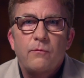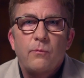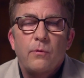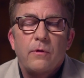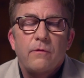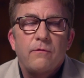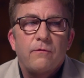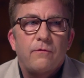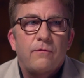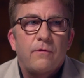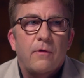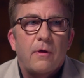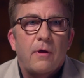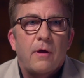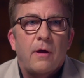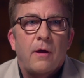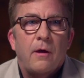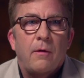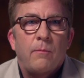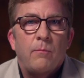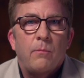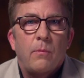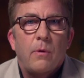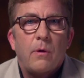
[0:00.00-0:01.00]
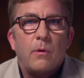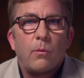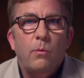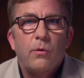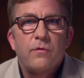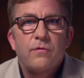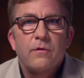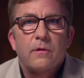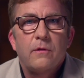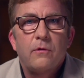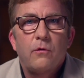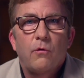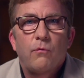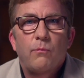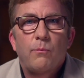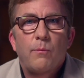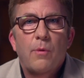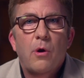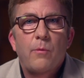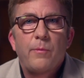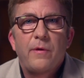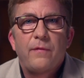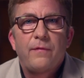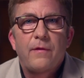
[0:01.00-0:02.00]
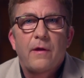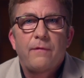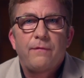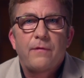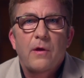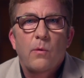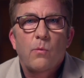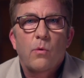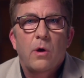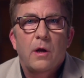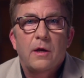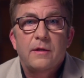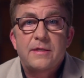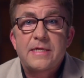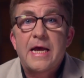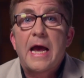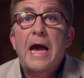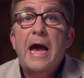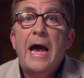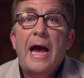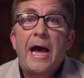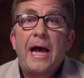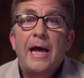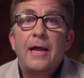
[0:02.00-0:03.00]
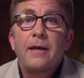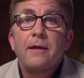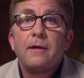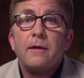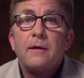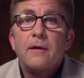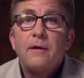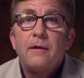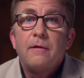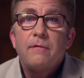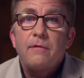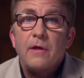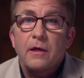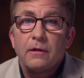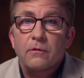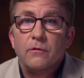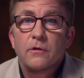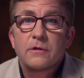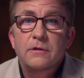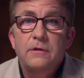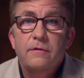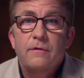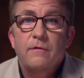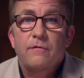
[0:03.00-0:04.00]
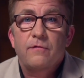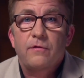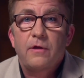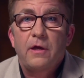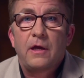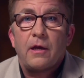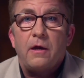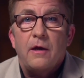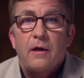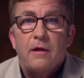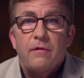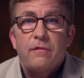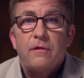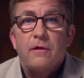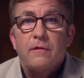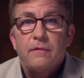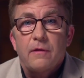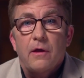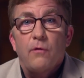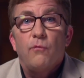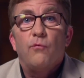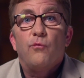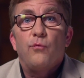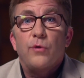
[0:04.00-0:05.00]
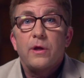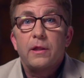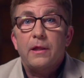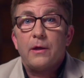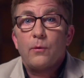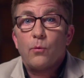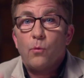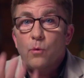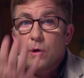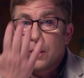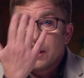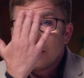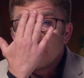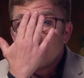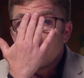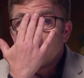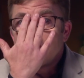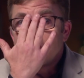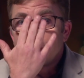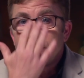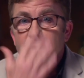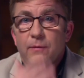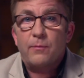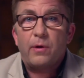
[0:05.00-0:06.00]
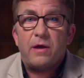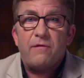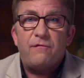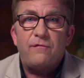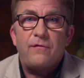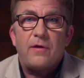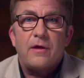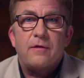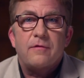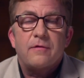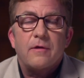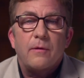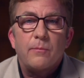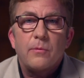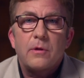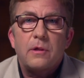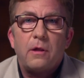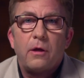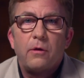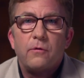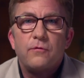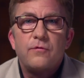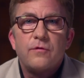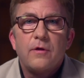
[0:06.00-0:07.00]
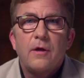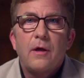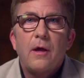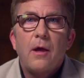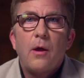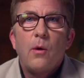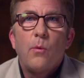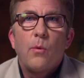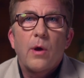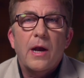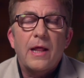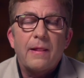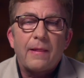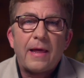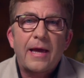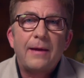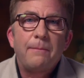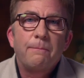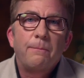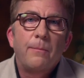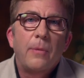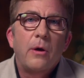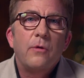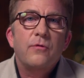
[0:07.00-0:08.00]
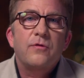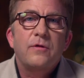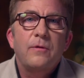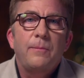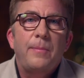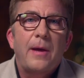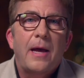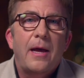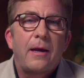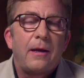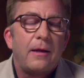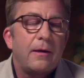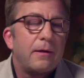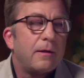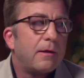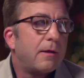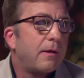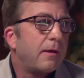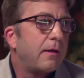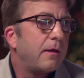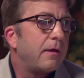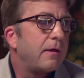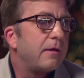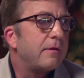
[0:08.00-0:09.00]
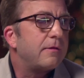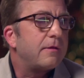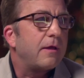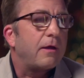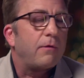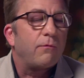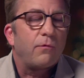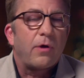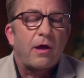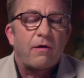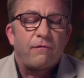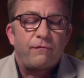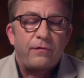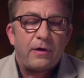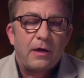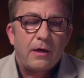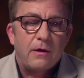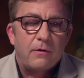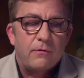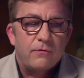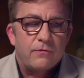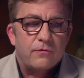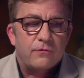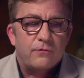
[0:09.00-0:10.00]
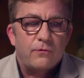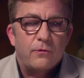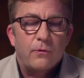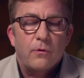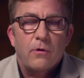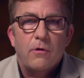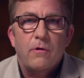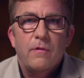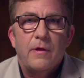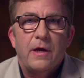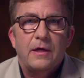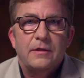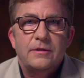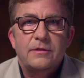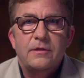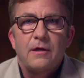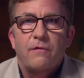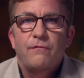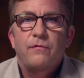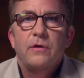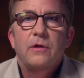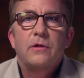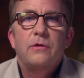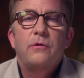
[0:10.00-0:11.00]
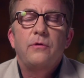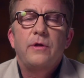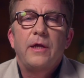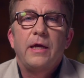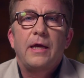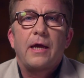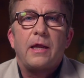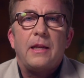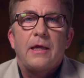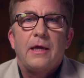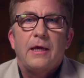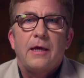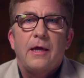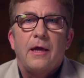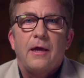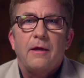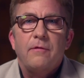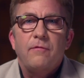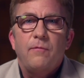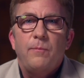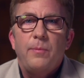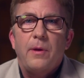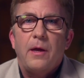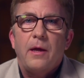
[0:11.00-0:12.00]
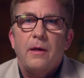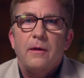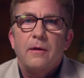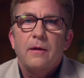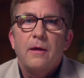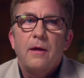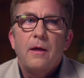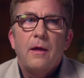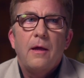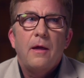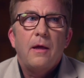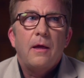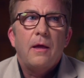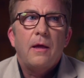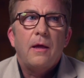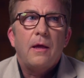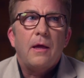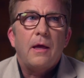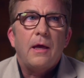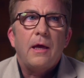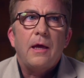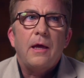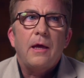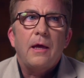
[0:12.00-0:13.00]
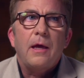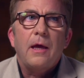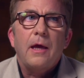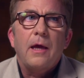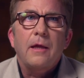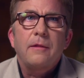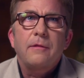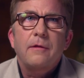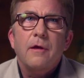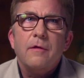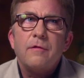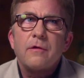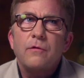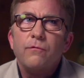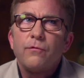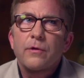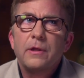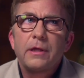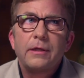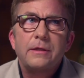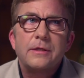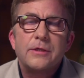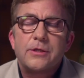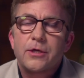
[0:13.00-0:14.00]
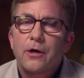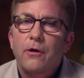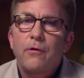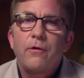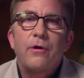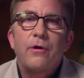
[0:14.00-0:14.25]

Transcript: was um, was a little moment that they wanted to add. They had looked at the scene, and I think they really wanted to see my face up close. What I like most about it is that Ralphie goes through all that stuff, including getting kicked, but it, it doesn't really deter